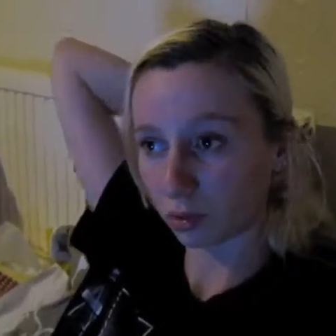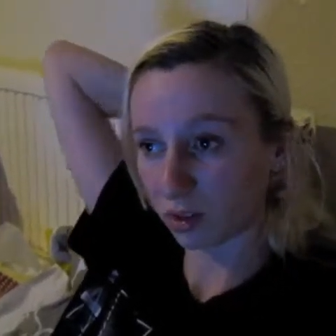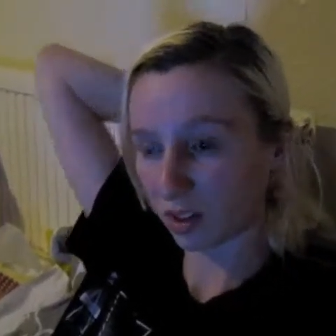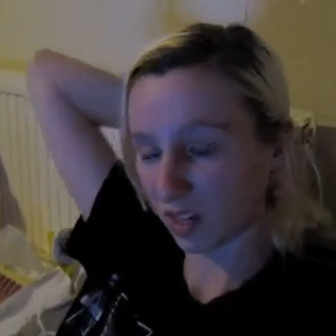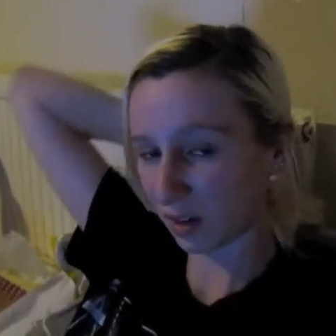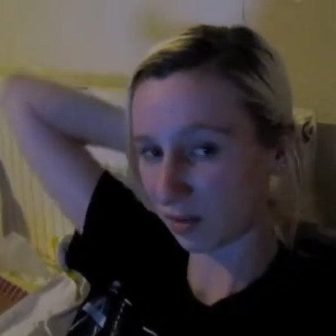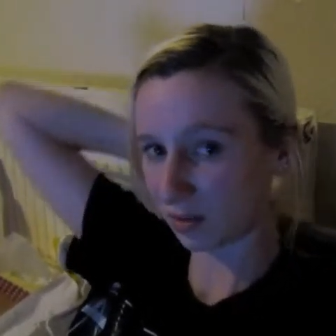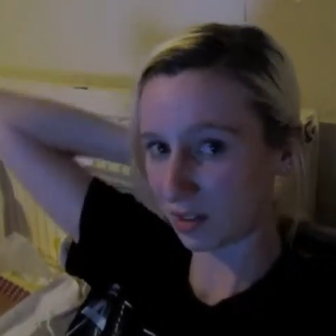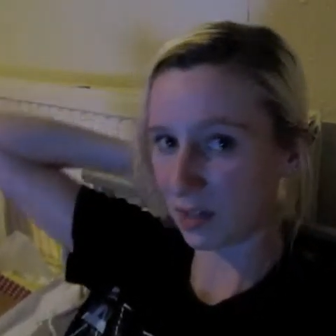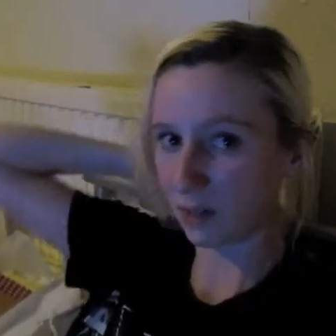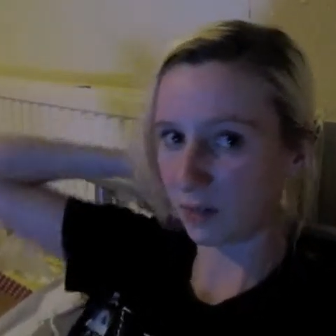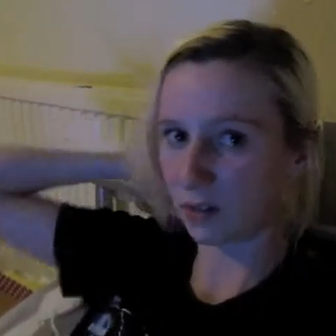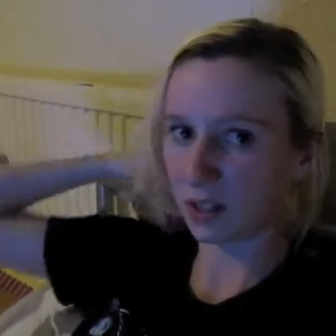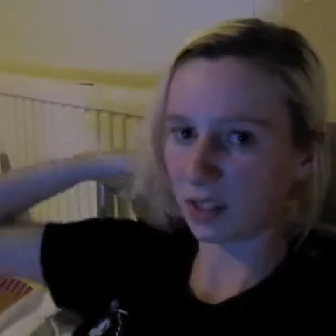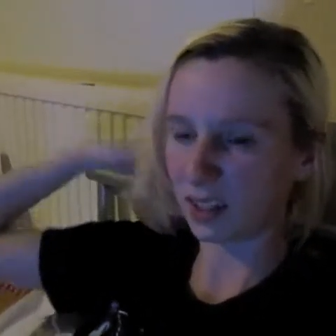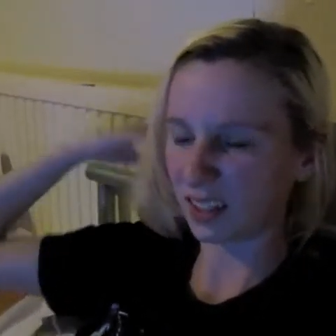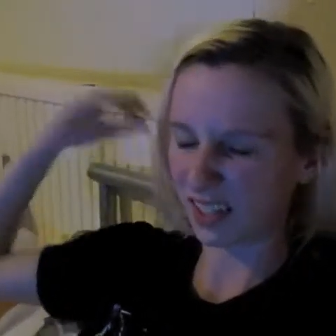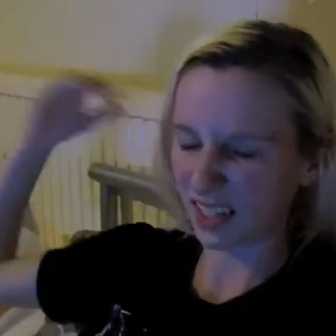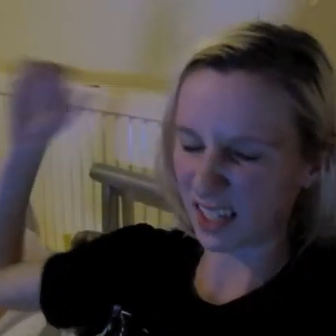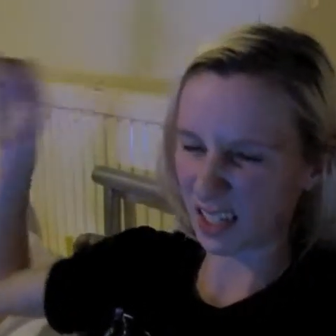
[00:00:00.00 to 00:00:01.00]
I was
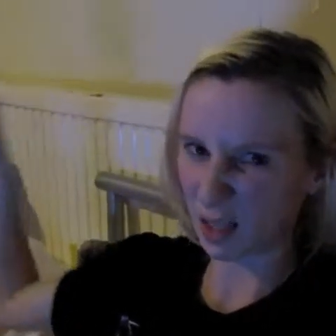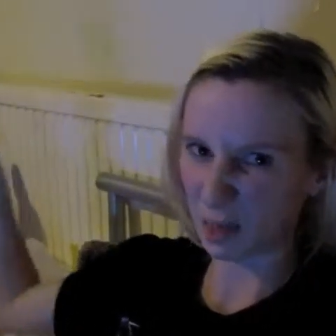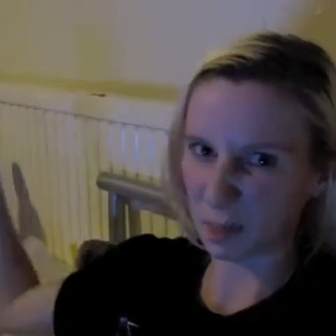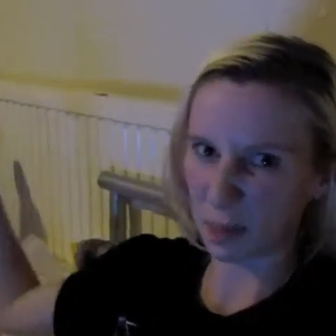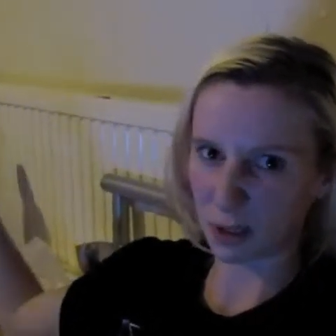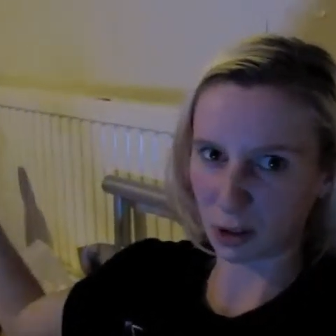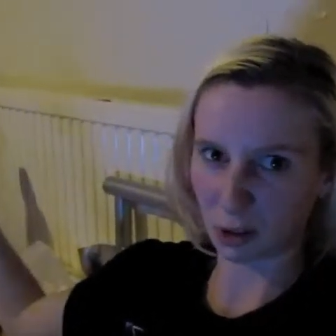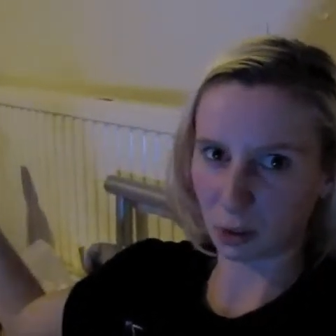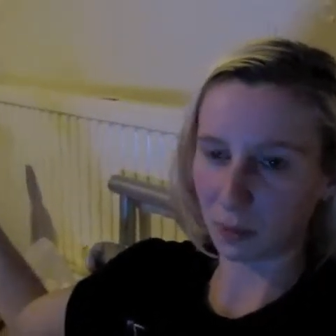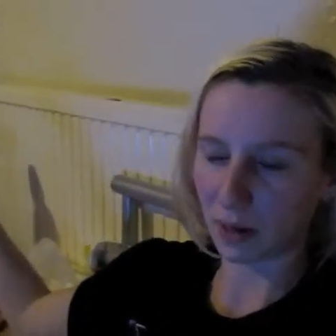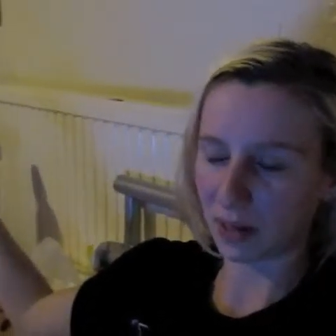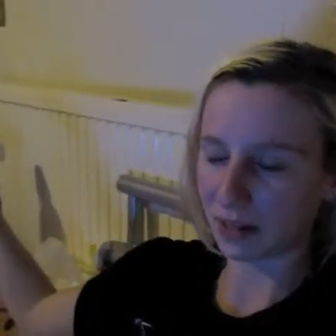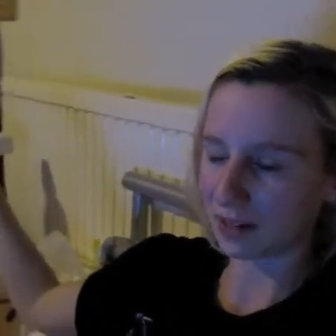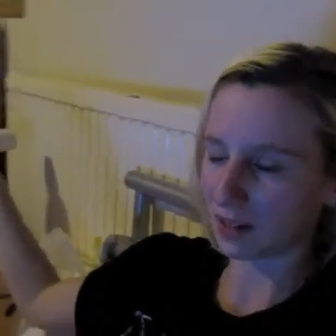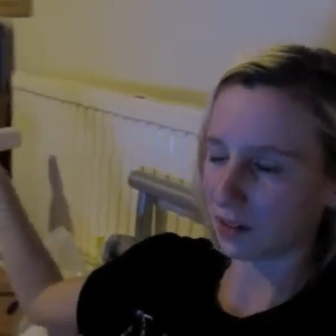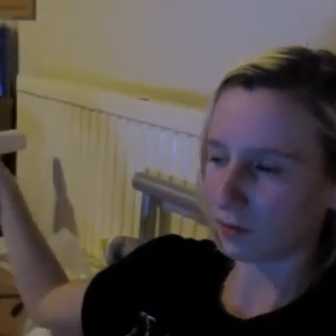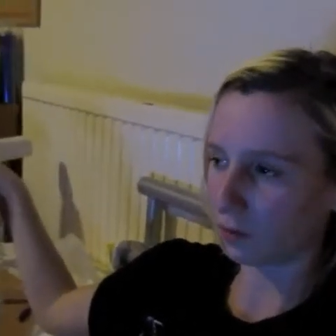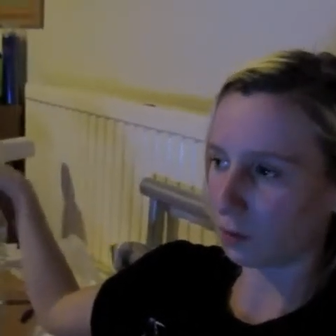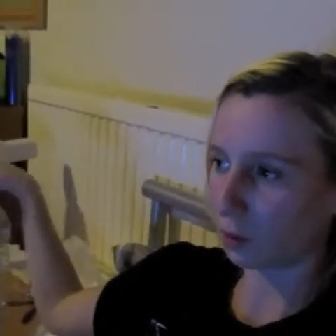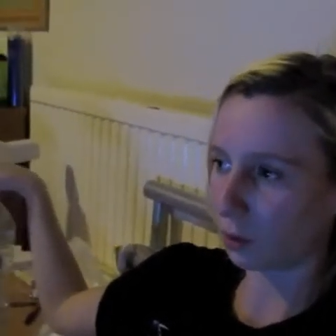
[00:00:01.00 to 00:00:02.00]
given, like, special
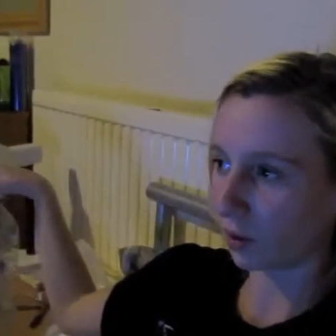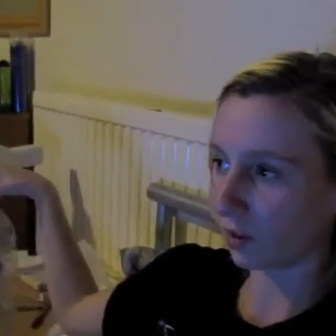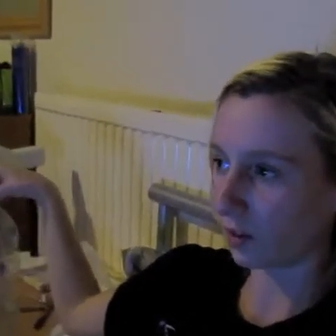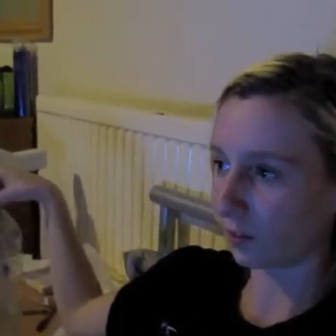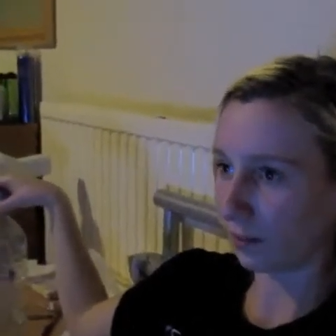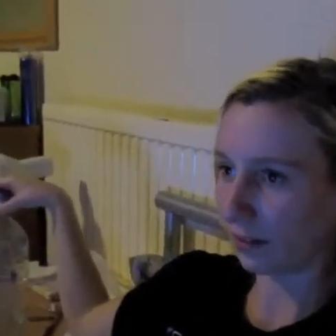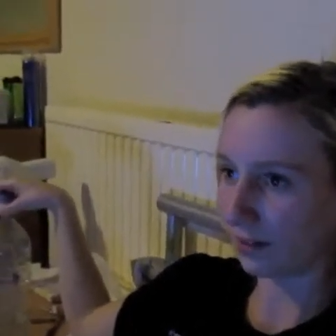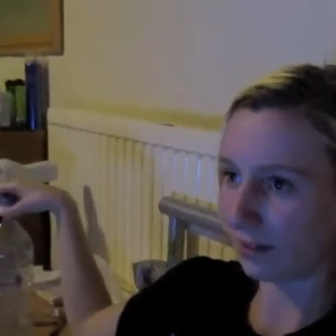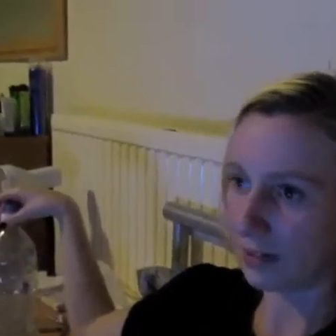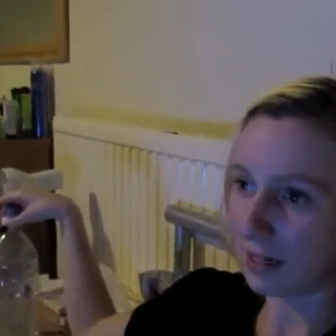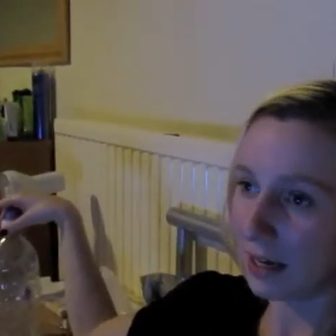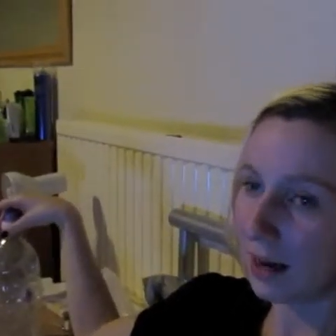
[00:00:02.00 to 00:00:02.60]
medicine for it, but